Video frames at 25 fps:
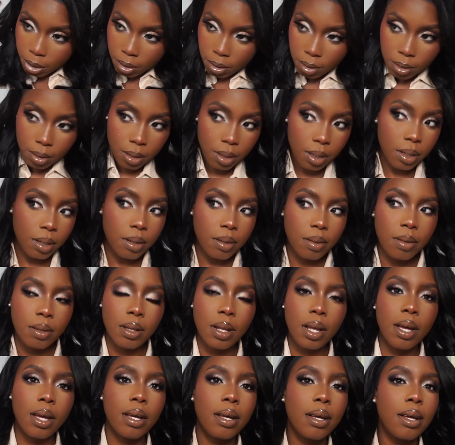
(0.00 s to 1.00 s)
goodness,
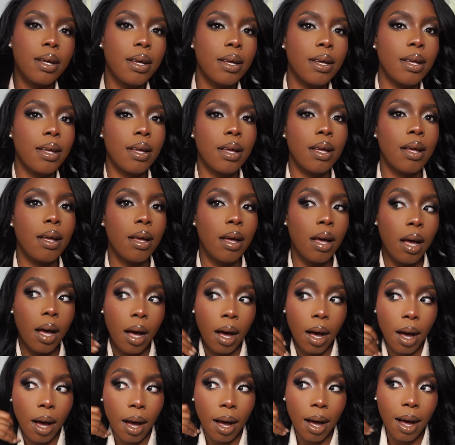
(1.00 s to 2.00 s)
like,
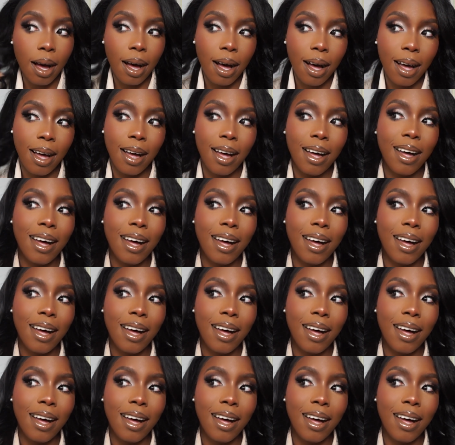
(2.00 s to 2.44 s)
I'm